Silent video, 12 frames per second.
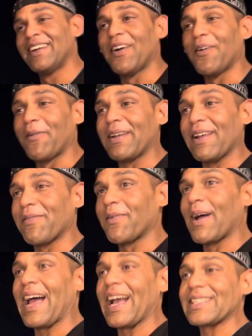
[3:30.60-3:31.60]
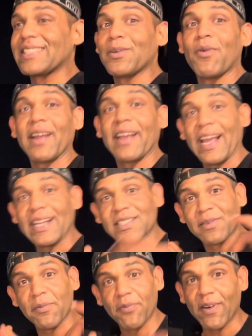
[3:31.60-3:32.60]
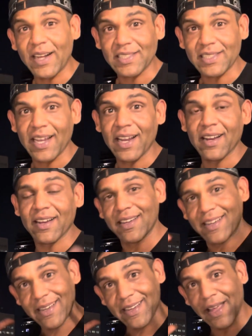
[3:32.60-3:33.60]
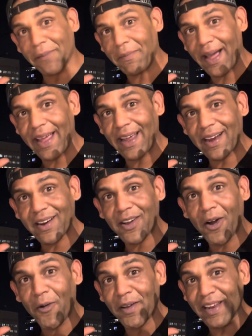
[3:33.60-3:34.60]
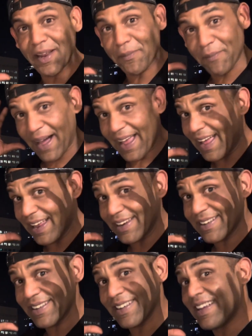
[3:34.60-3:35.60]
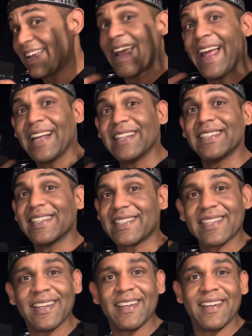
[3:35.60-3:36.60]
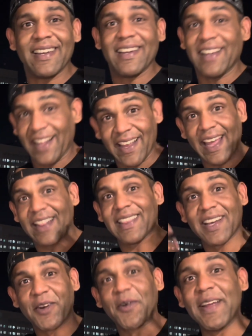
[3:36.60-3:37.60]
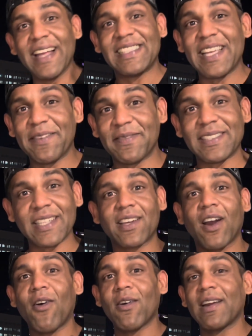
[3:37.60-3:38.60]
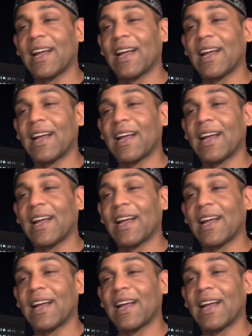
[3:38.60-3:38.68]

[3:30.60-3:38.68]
whenever I actually want to catch some fresh air, get my air going in my head, and just get the creativity going, I